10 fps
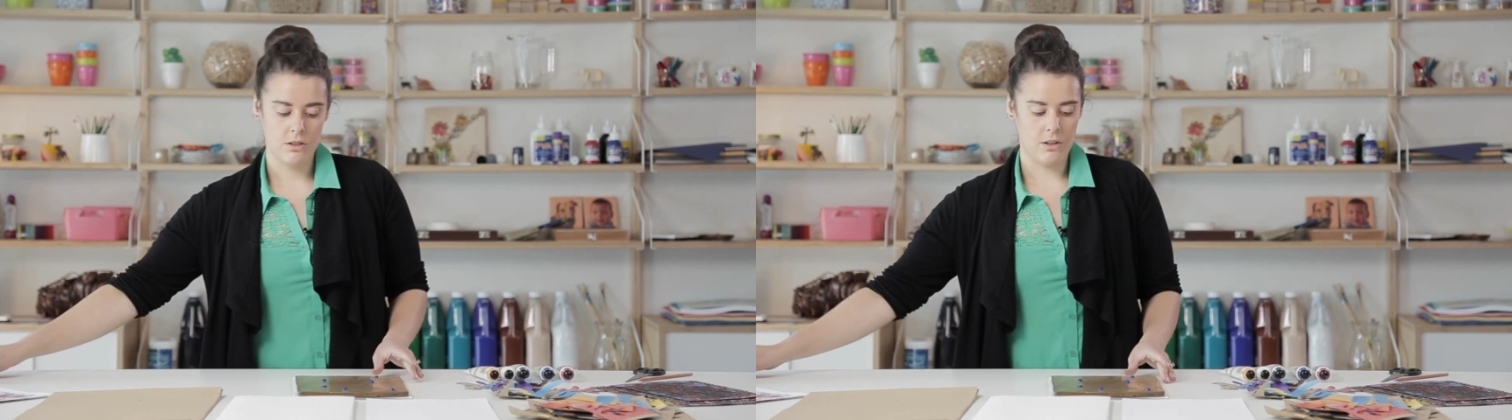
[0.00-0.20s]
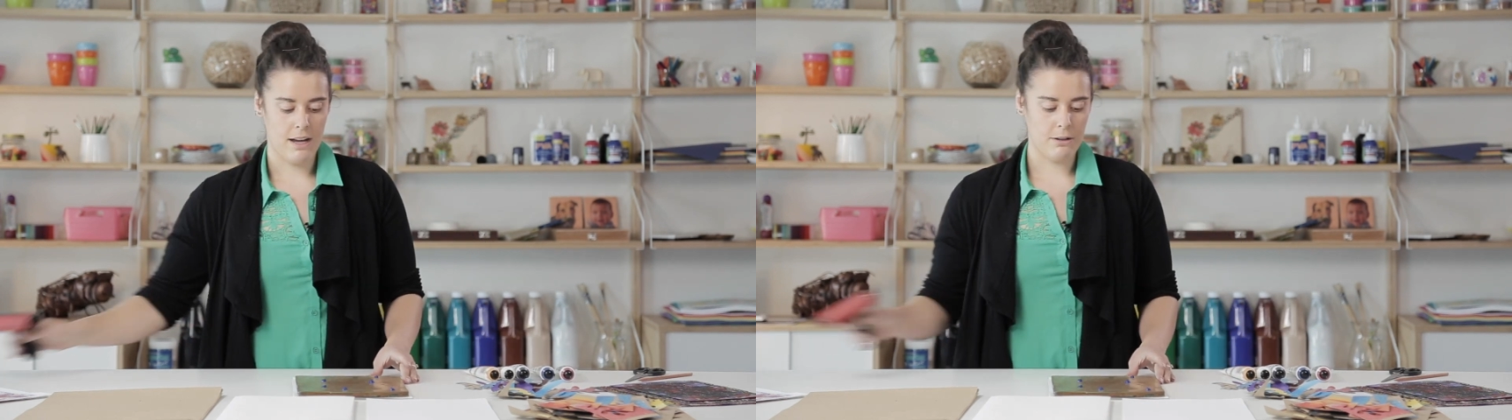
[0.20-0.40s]

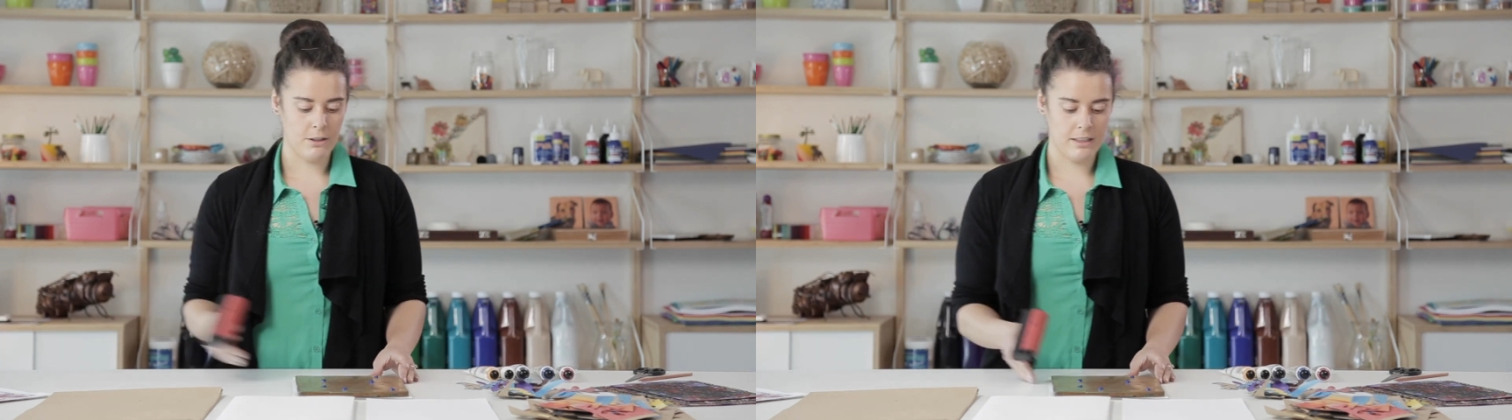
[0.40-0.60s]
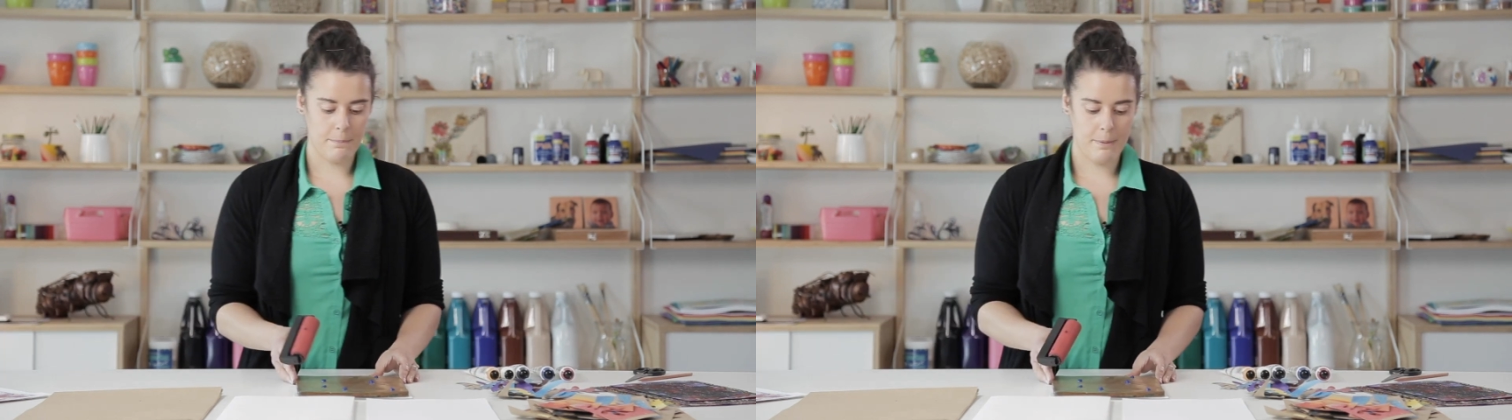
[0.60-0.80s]
So our
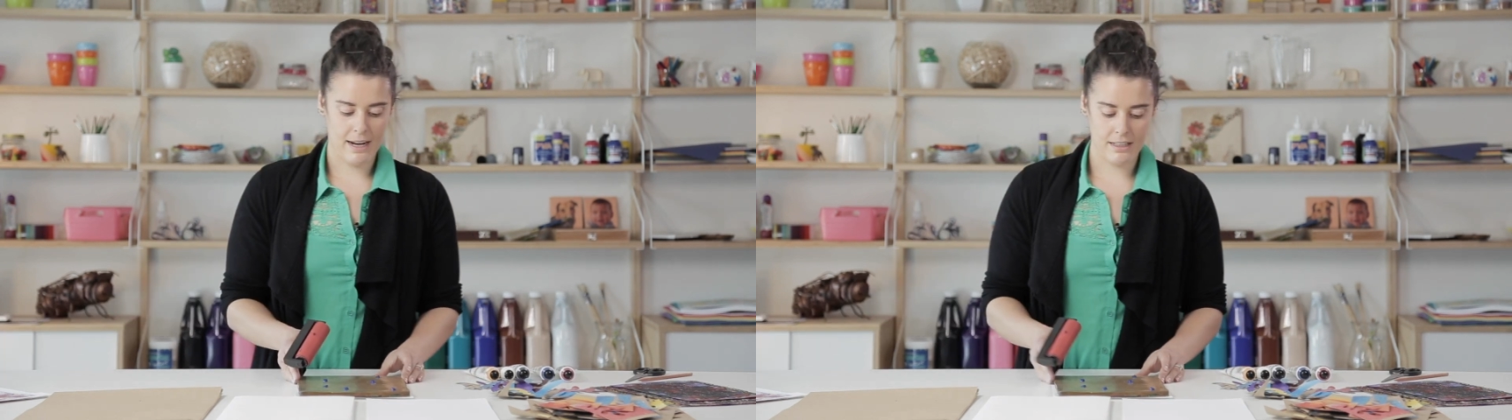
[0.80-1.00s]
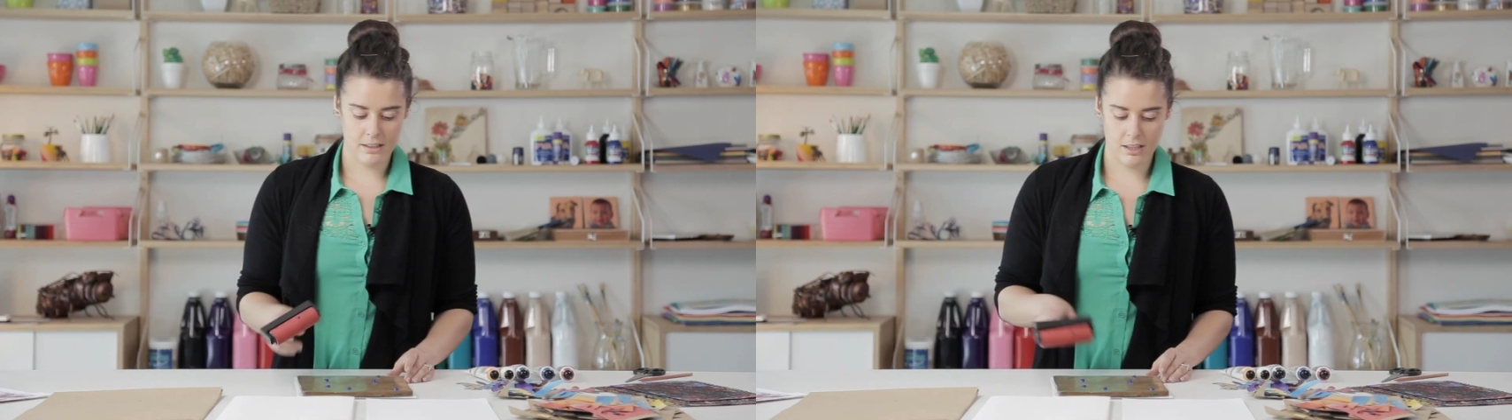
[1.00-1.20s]
acrylic
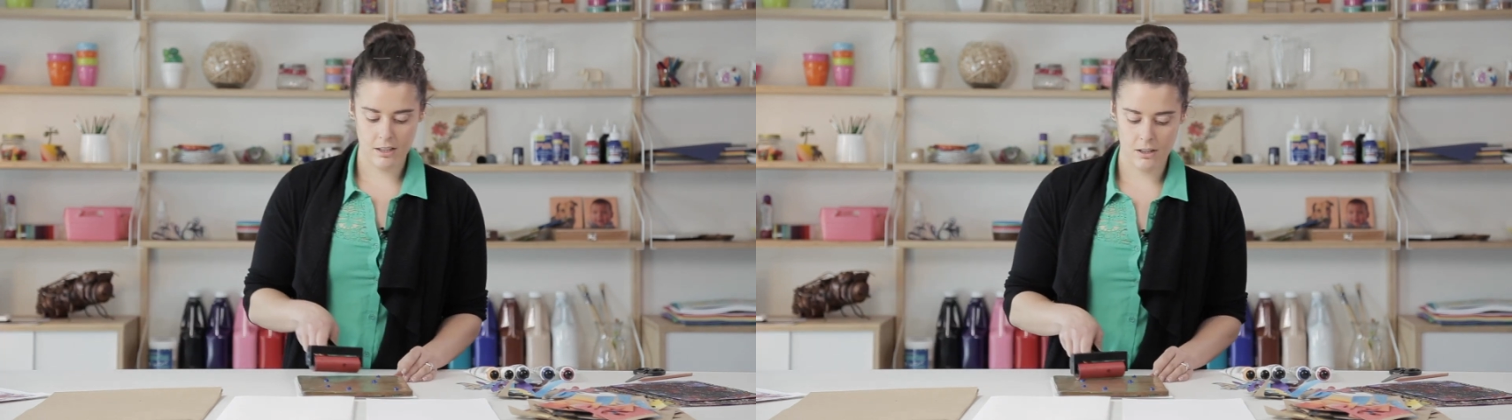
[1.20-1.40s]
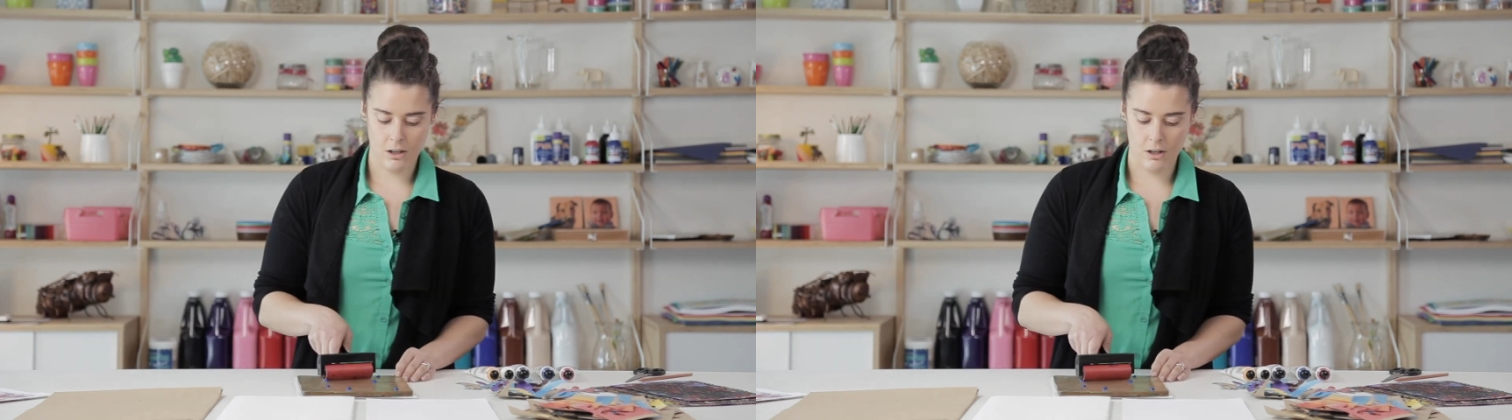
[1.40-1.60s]
paint
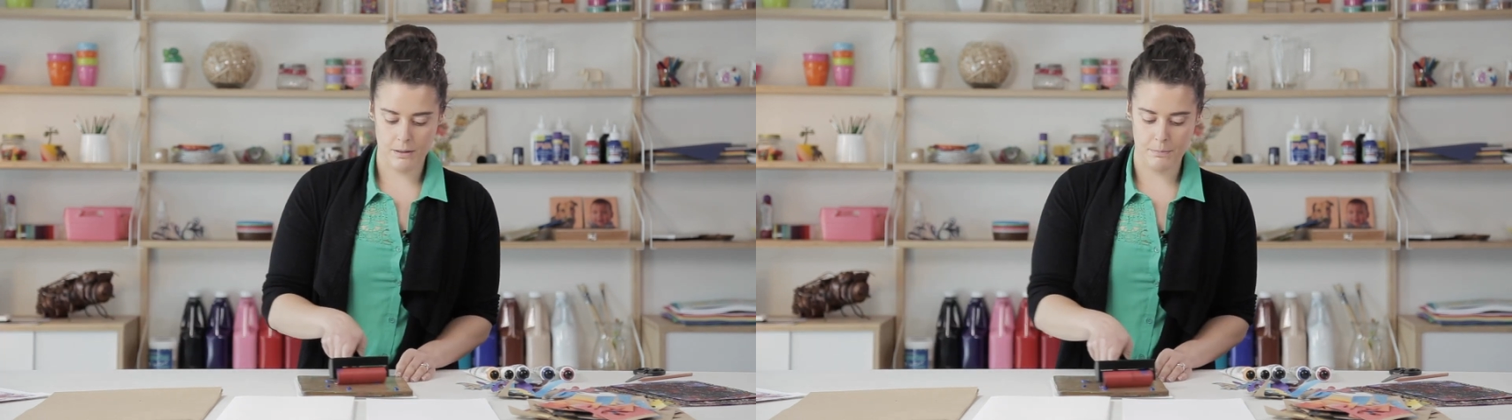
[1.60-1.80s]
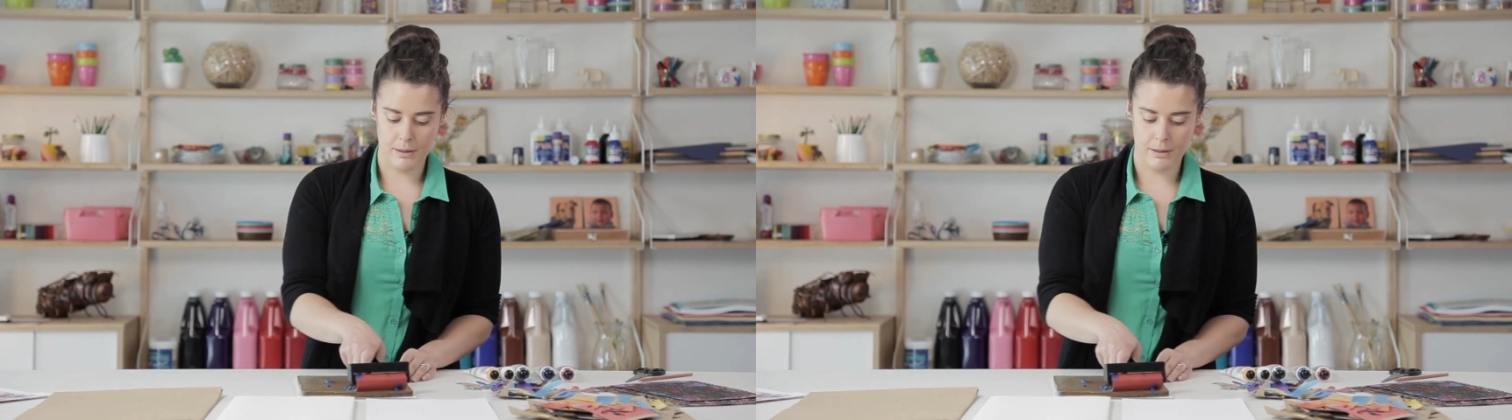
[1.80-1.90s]
on the